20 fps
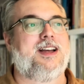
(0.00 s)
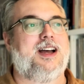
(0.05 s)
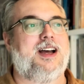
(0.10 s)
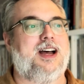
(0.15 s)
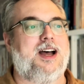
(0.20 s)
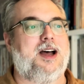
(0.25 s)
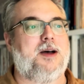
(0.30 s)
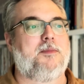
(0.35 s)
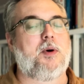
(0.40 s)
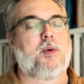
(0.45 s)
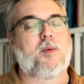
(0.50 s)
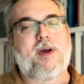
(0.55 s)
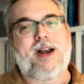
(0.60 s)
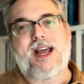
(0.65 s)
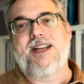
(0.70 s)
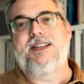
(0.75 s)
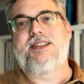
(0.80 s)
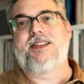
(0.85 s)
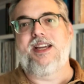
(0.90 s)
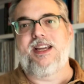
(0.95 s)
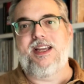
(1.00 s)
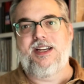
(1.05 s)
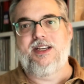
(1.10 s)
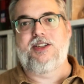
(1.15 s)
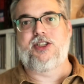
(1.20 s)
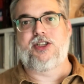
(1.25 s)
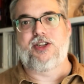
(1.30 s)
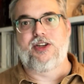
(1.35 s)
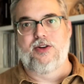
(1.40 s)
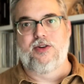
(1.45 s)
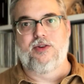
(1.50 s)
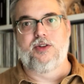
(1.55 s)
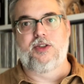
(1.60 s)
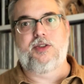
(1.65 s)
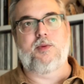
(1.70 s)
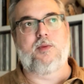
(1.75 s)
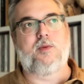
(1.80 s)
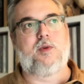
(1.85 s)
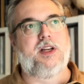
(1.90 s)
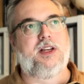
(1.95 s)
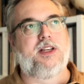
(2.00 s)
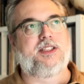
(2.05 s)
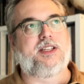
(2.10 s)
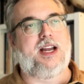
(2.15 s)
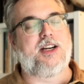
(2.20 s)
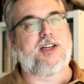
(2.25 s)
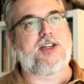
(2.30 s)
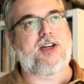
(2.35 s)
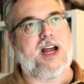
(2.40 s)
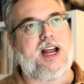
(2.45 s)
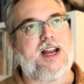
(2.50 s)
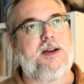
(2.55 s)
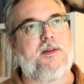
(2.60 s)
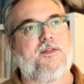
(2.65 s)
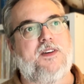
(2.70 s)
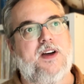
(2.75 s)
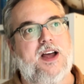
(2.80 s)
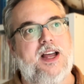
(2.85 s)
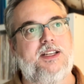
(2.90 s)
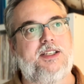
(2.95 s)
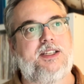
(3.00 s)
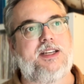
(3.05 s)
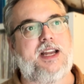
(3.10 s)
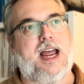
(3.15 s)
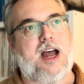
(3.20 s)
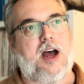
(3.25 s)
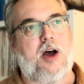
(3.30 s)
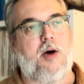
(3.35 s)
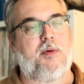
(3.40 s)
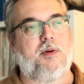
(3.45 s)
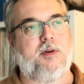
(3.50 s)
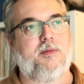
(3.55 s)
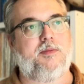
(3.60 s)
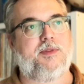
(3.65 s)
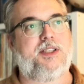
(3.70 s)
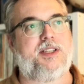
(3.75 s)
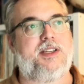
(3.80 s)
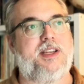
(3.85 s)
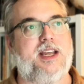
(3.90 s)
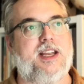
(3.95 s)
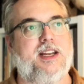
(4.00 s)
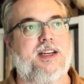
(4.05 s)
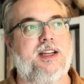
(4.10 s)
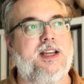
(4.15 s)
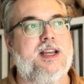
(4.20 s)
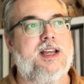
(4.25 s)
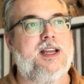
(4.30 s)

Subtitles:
But what I did choose was I tried to find albums that